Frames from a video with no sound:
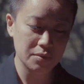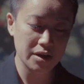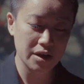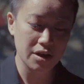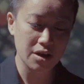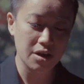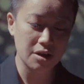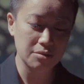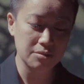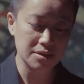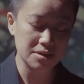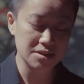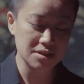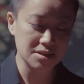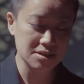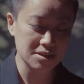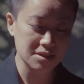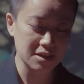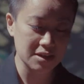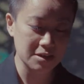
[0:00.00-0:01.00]
We are always
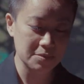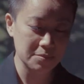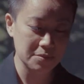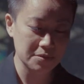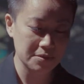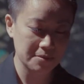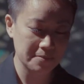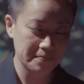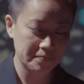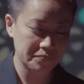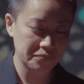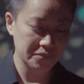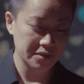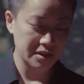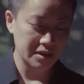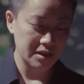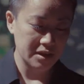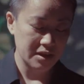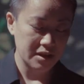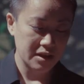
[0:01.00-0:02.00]
asleep.
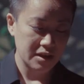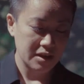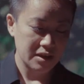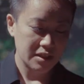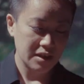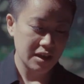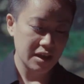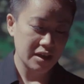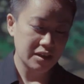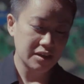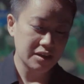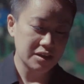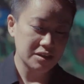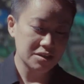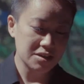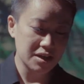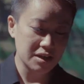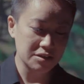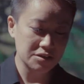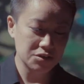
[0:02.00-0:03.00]
The alien
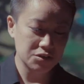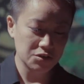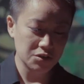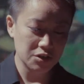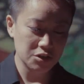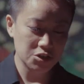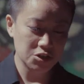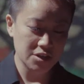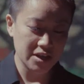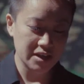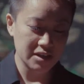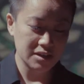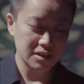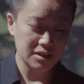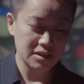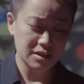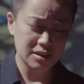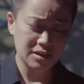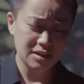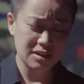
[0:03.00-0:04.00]
tells George that
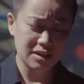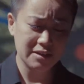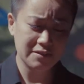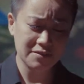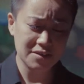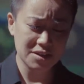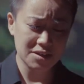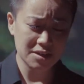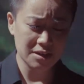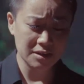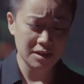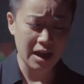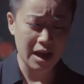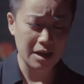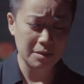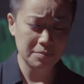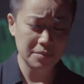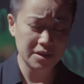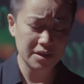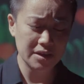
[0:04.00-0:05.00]
if he's
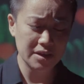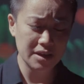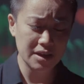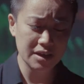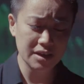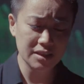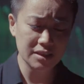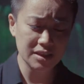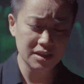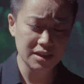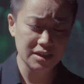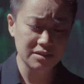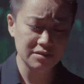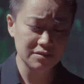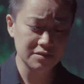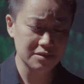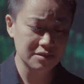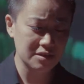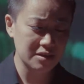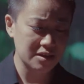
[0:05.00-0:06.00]
unhappy, he can
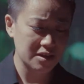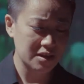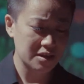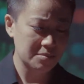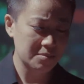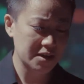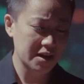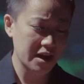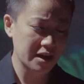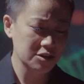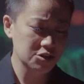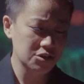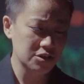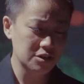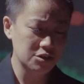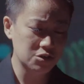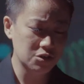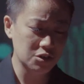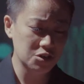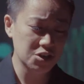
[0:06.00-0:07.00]
leave. But
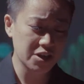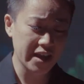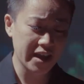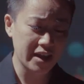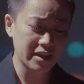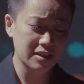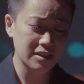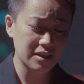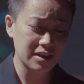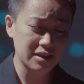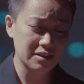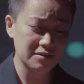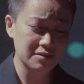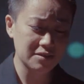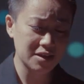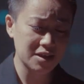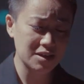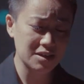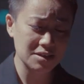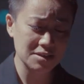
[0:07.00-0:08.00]
actually, George can't leave.
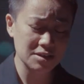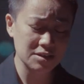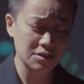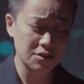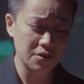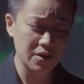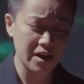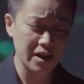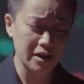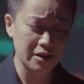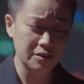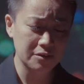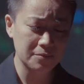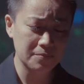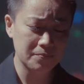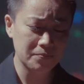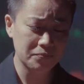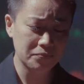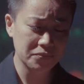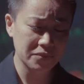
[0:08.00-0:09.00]
He doesn't know how.
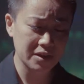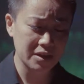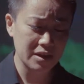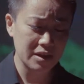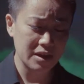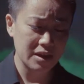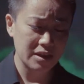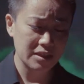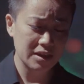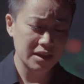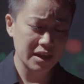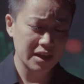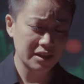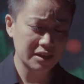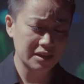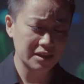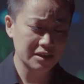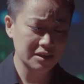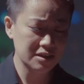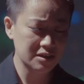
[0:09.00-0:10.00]
The
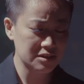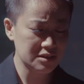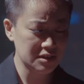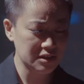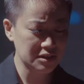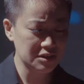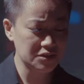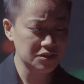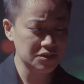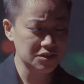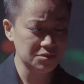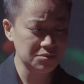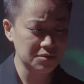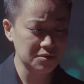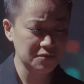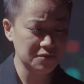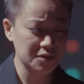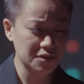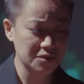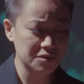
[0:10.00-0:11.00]
alien continues to
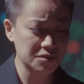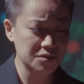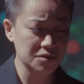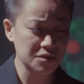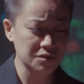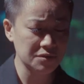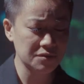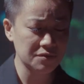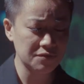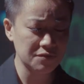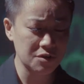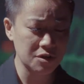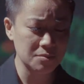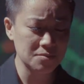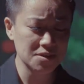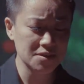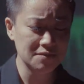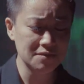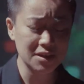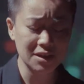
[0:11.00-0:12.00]
refuse certain
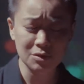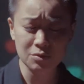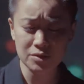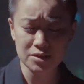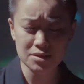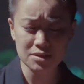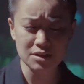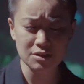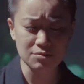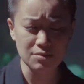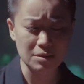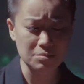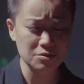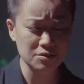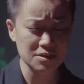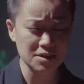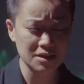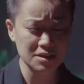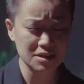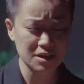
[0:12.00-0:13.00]
forms of linguistic
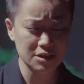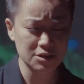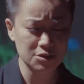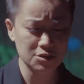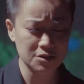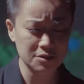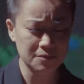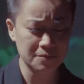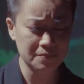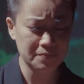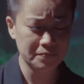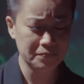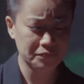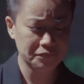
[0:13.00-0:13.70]
representation.